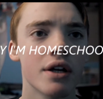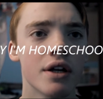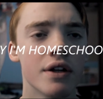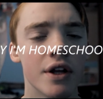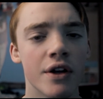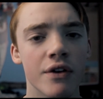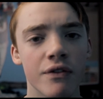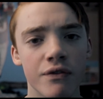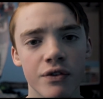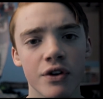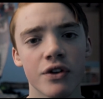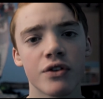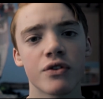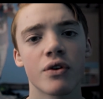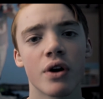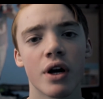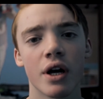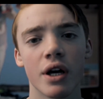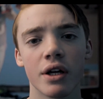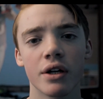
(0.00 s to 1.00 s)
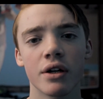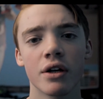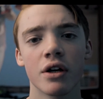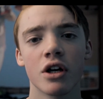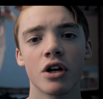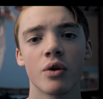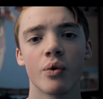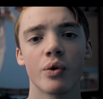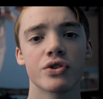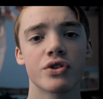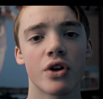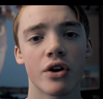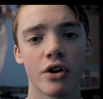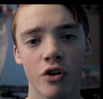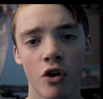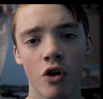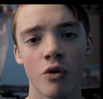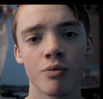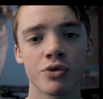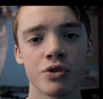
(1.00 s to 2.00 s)
and then in 5th grade we started
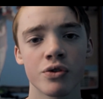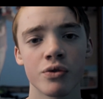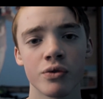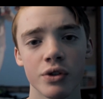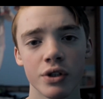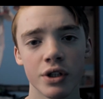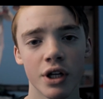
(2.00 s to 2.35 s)
homeschooling,